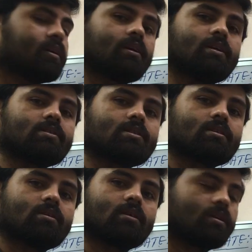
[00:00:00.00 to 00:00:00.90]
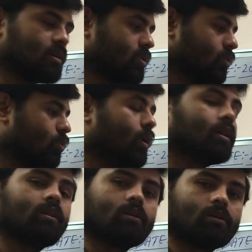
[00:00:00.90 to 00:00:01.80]
is
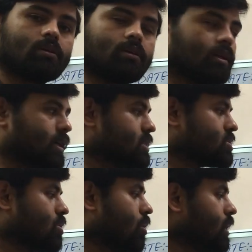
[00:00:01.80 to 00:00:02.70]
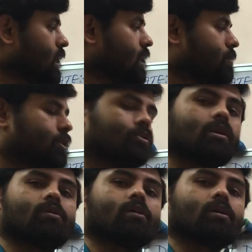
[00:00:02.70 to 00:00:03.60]
1, is called
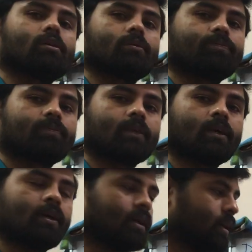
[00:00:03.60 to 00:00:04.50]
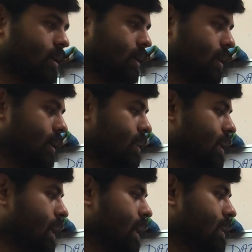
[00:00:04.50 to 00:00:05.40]
elementary event.
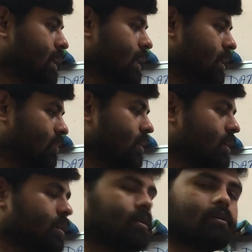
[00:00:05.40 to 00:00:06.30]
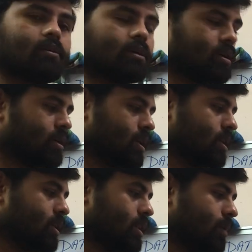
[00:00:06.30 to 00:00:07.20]
In any event,
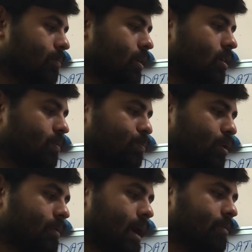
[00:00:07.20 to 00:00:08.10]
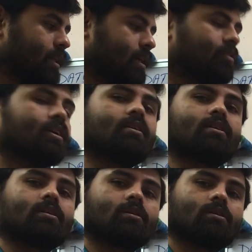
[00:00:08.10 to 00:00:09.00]
the number of probable event,